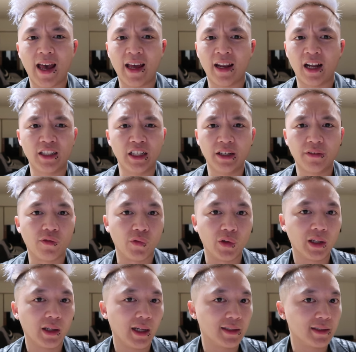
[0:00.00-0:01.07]
And I didn't even
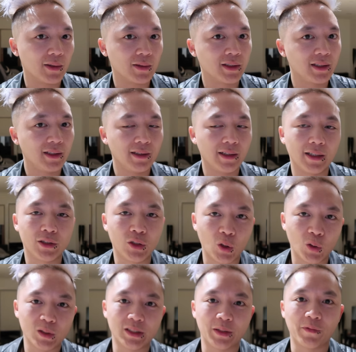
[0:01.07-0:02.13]
realize I was sitting there
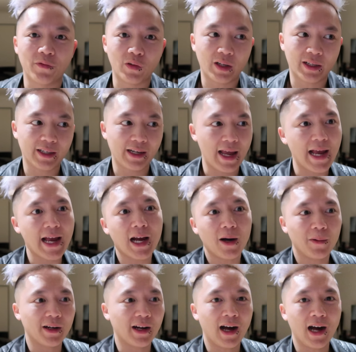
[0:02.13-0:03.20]
talking to him for like an
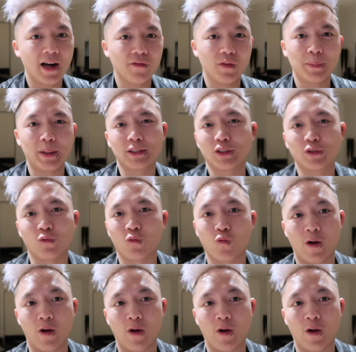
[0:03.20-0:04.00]
hour and a half about just